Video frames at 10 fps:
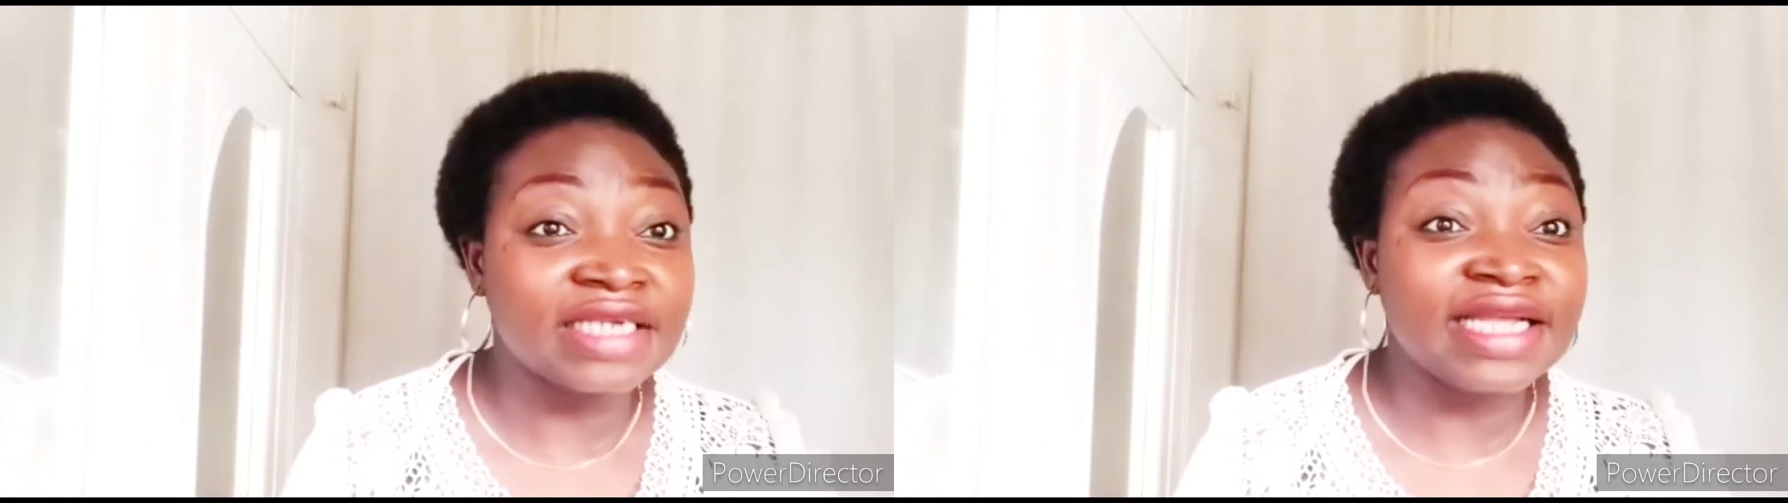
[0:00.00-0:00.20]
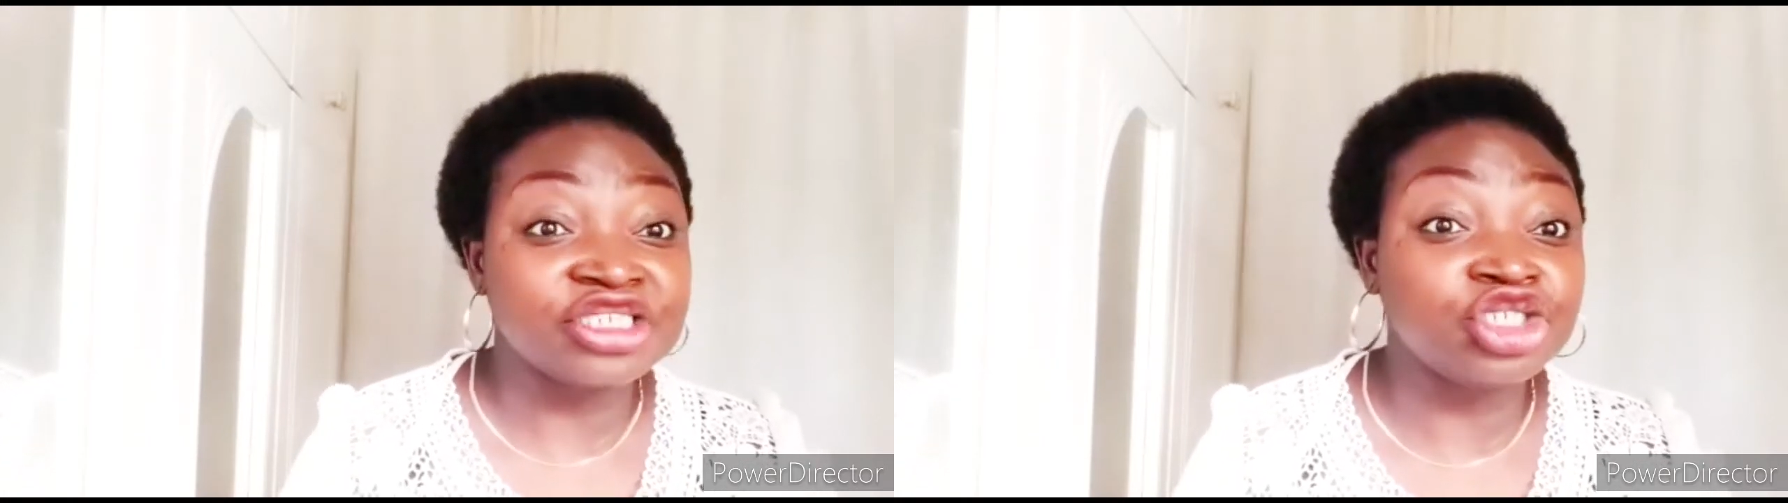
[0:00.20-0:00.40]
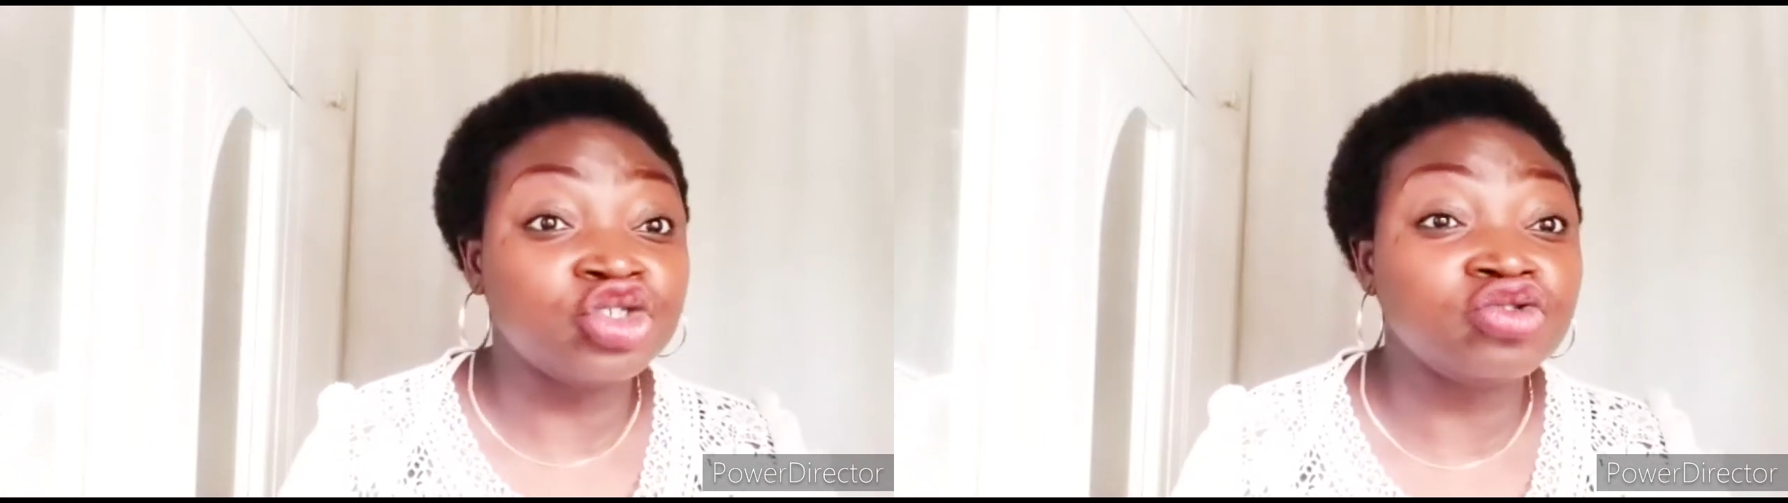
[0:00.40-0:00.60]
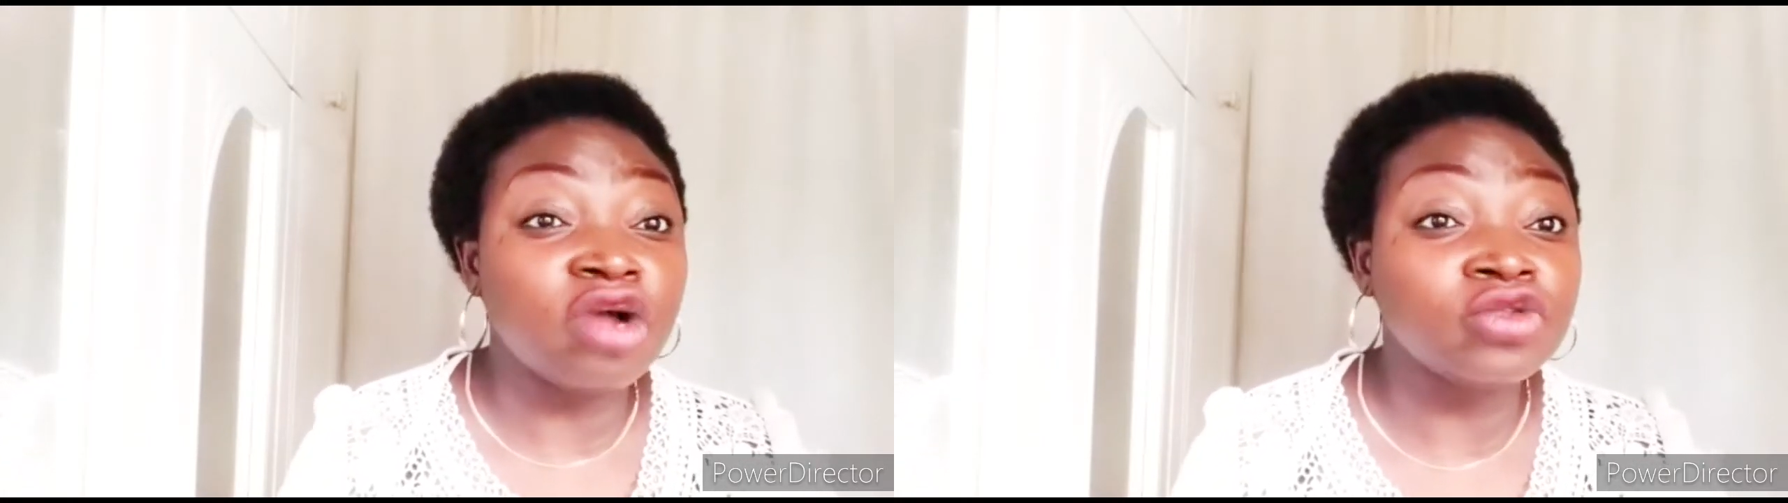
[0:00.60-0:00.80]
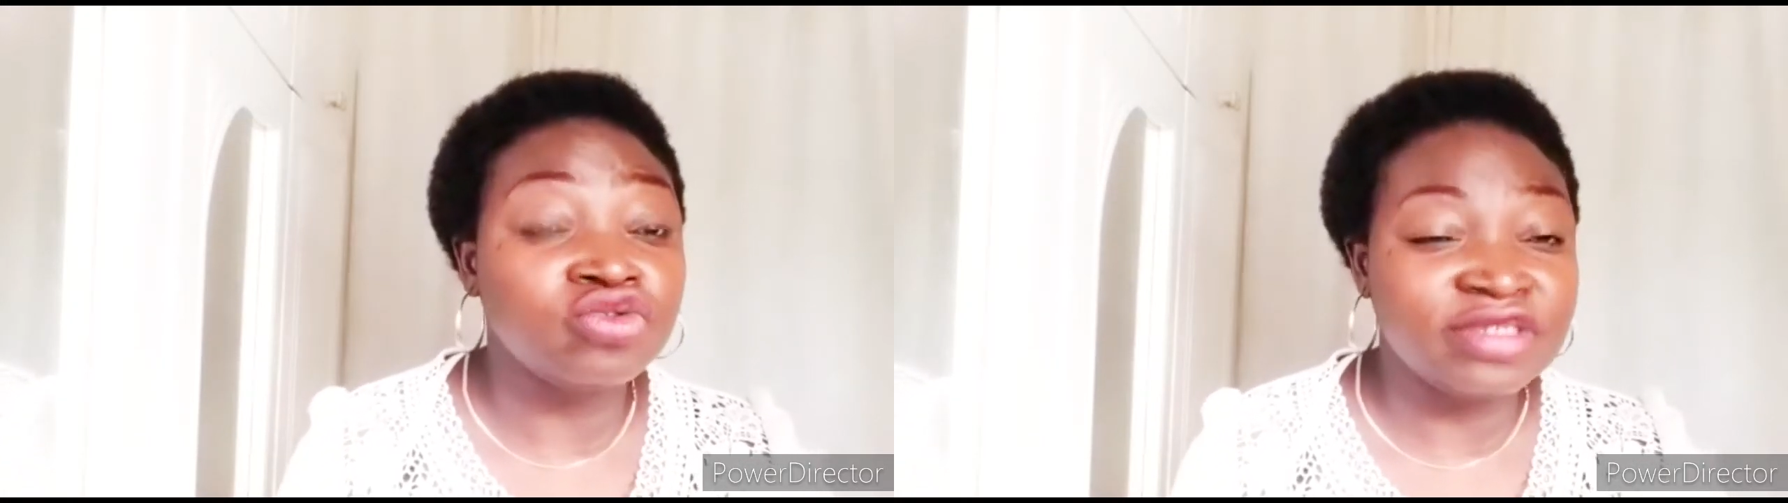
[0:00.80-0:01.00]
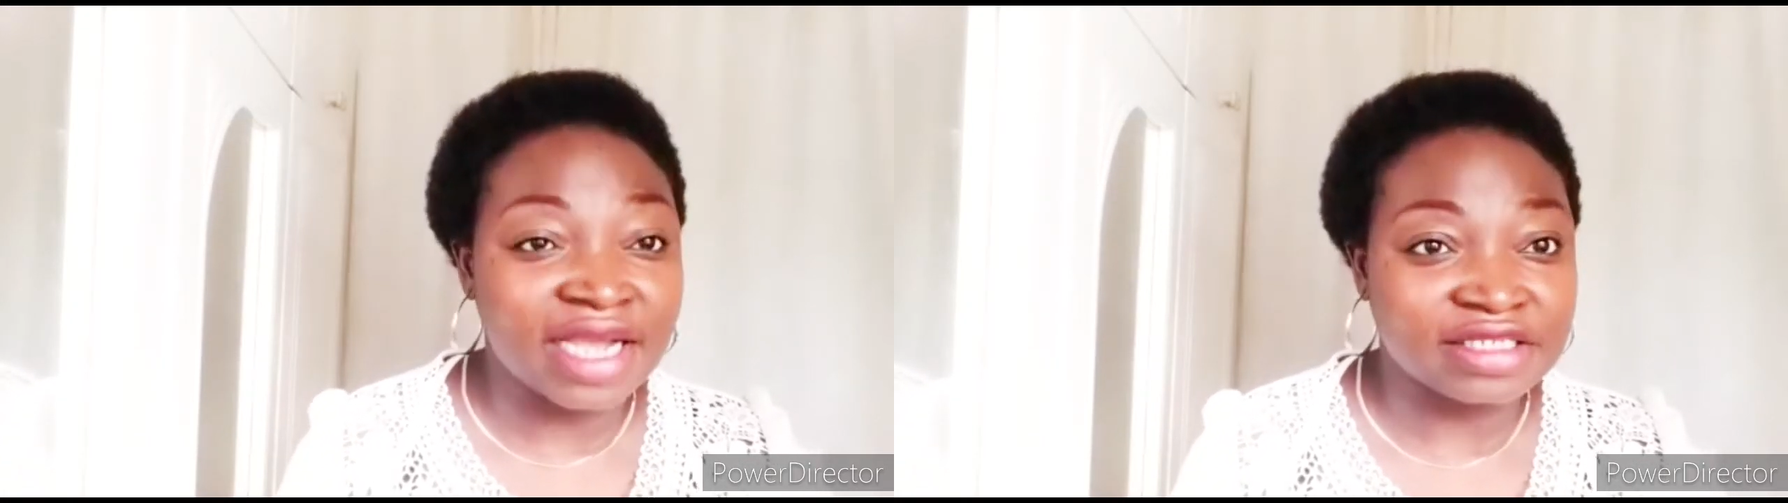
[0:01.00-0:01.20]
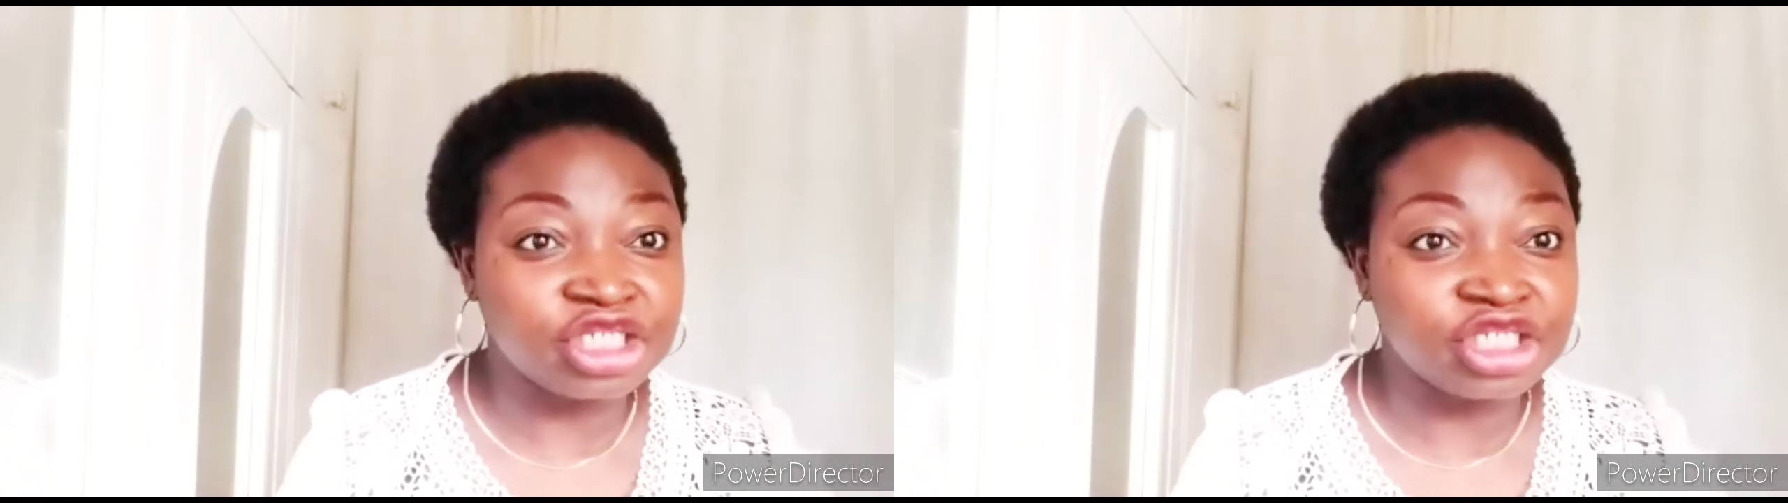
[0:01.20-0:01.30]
that she should not do that.